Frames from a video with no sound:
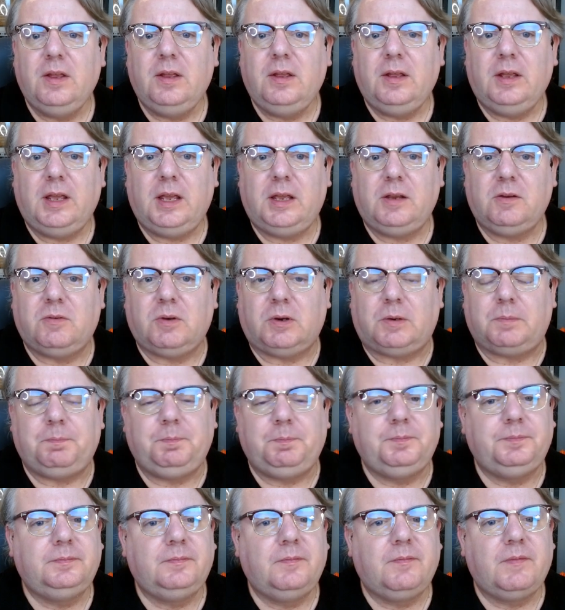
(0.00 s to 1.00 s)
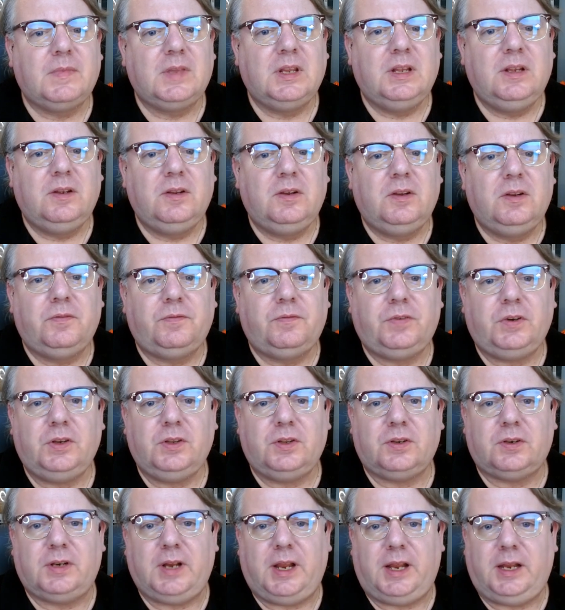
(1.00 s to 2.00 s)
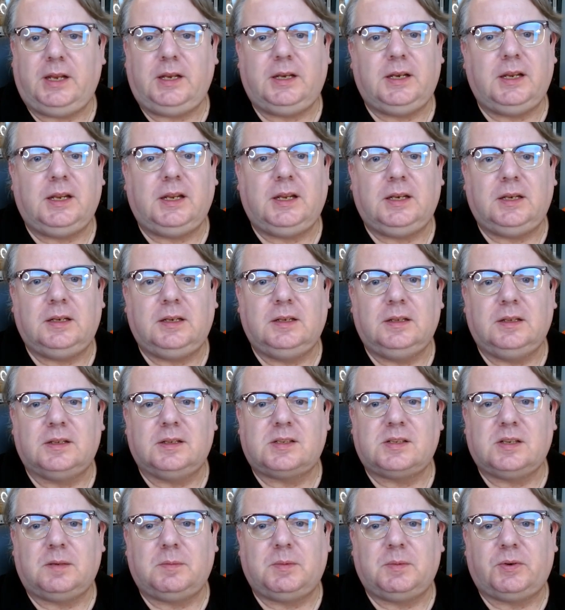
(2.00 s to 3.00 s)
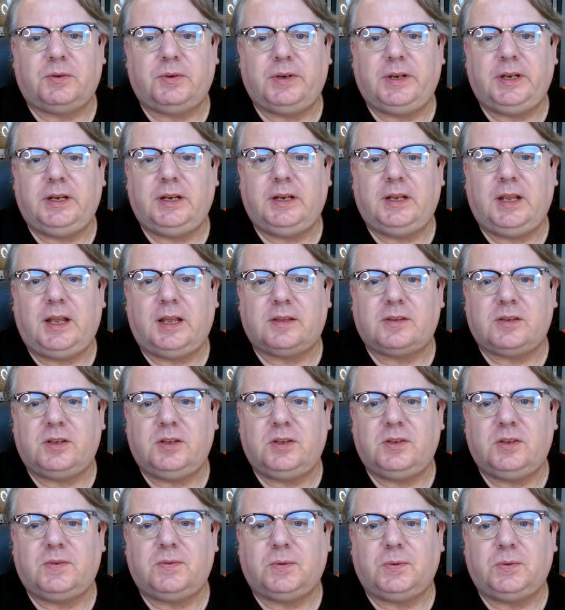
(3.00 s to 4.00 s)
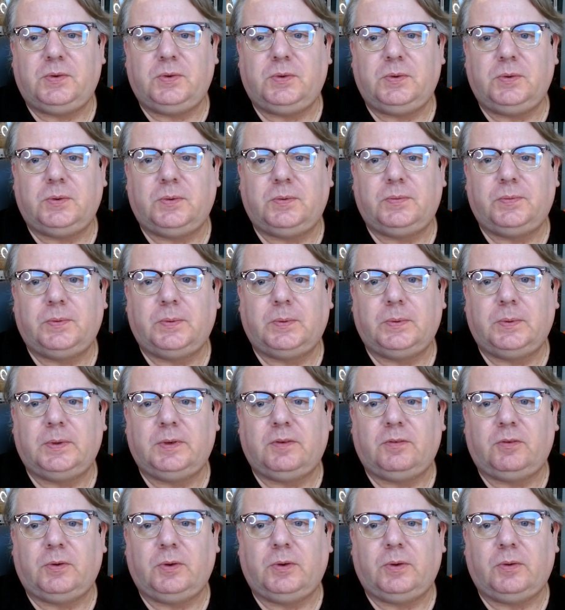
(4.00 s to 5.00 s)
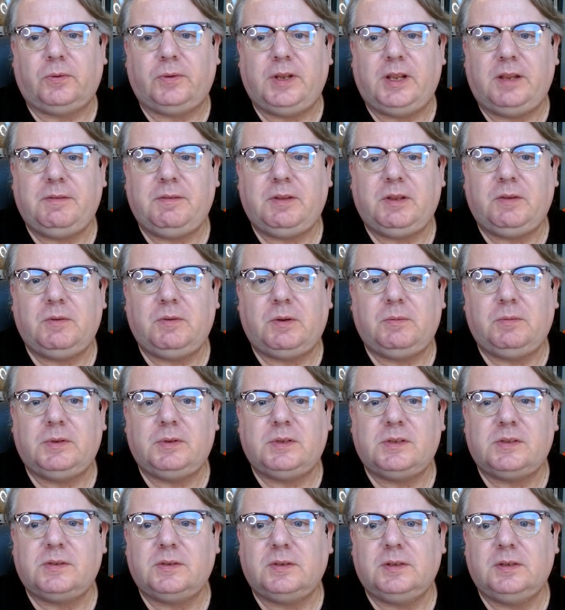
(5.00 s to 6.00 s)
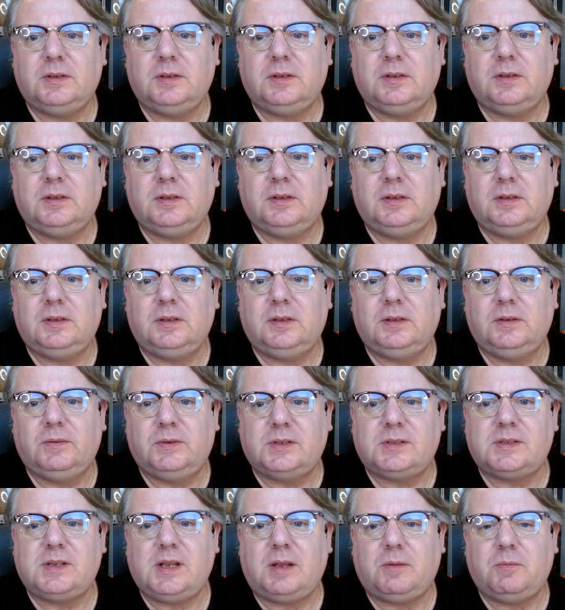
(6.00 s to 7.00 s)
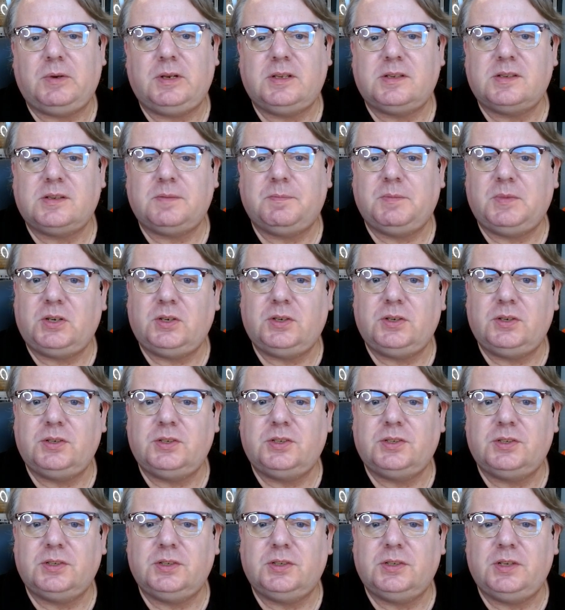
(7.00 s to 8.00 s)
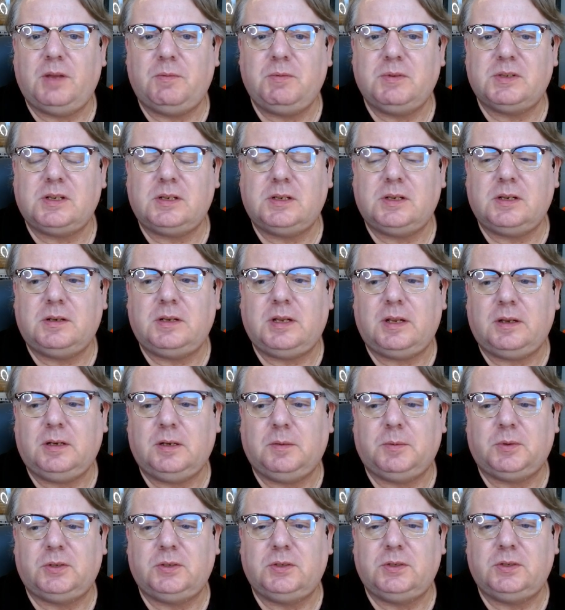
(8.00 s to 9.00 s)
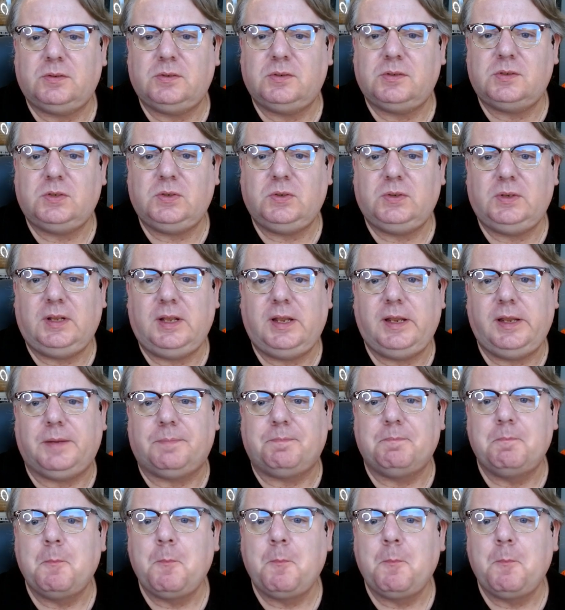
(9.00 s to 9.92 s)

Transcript: End quote. Further aiding the submarine as a useful tool for the Royal Navy was that when submerged, it was undetectable until it was too late.